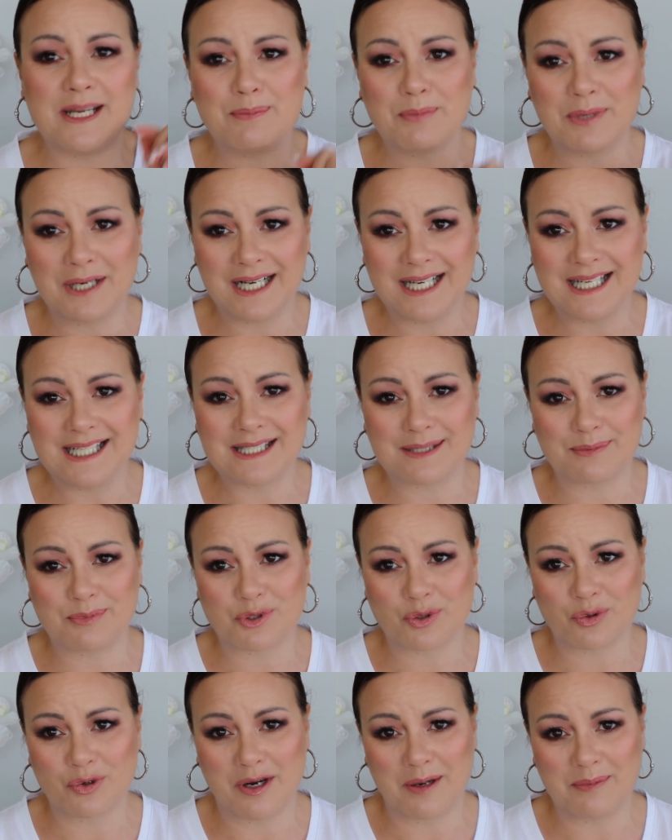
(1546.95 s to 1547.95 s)
please
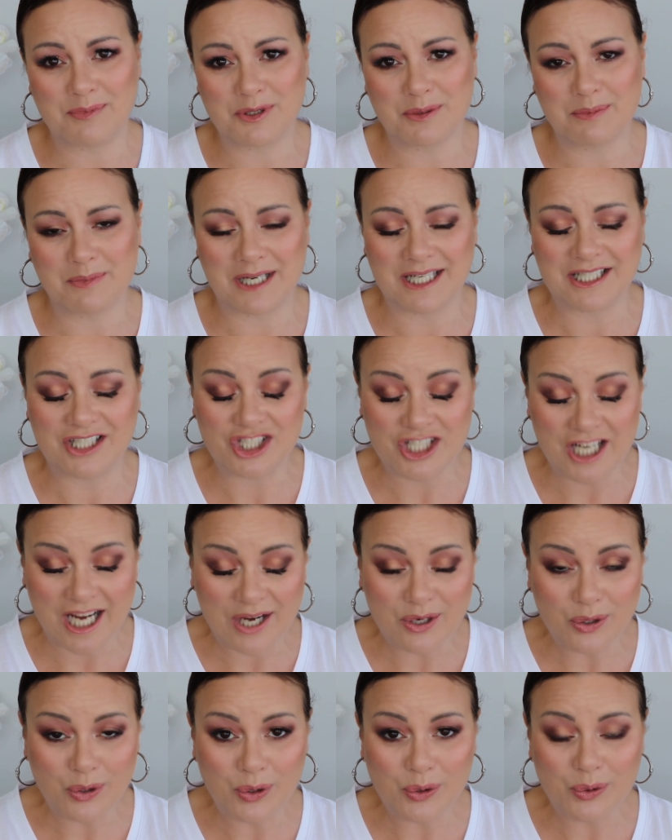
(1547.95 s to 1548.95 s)
subscribe to my
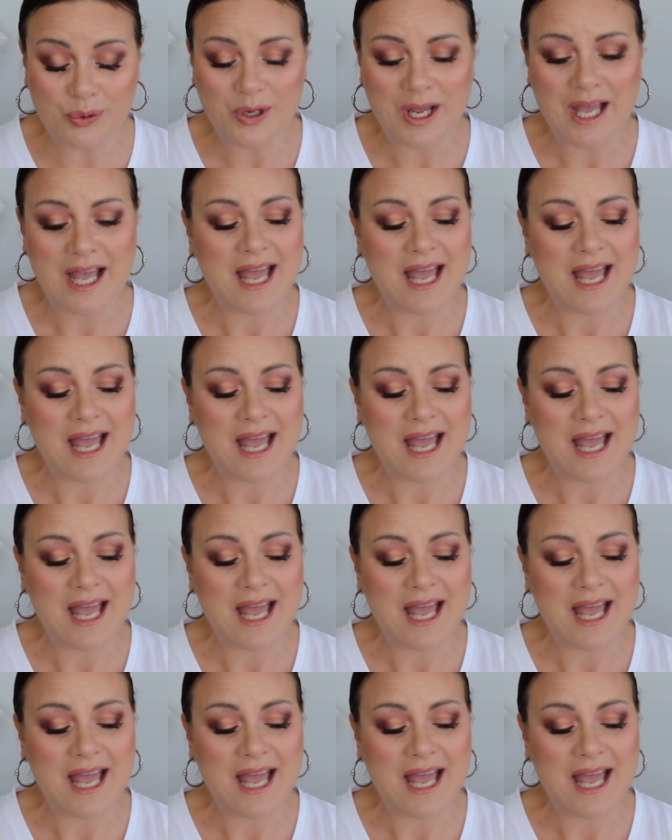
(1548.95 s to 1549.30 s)
channel.